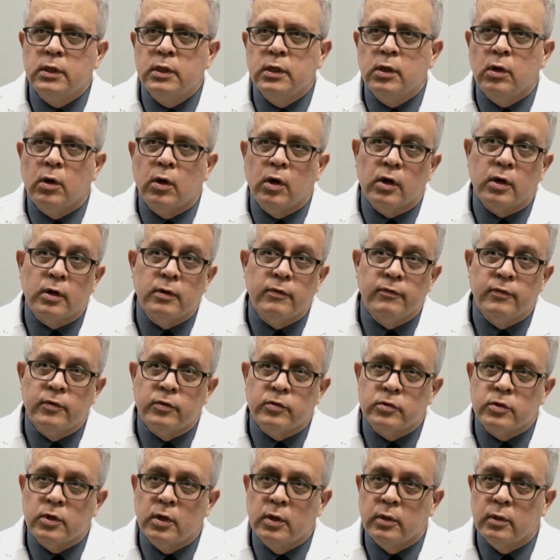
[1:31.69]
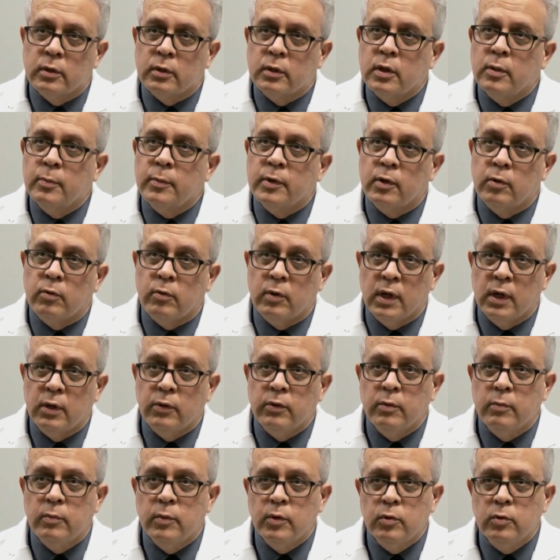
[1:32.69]
the arc of the sun coming
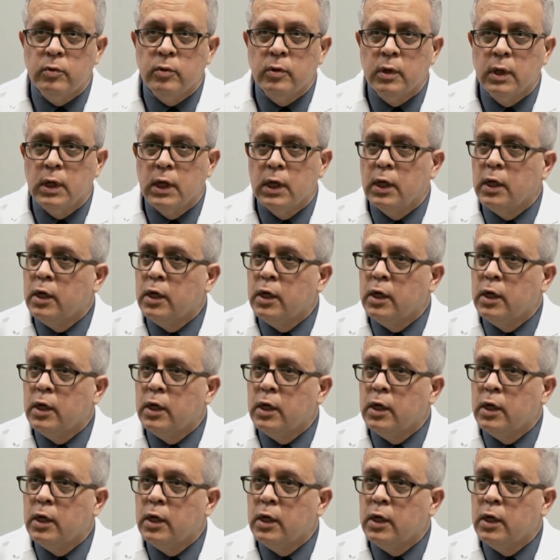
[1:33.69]
around the moon,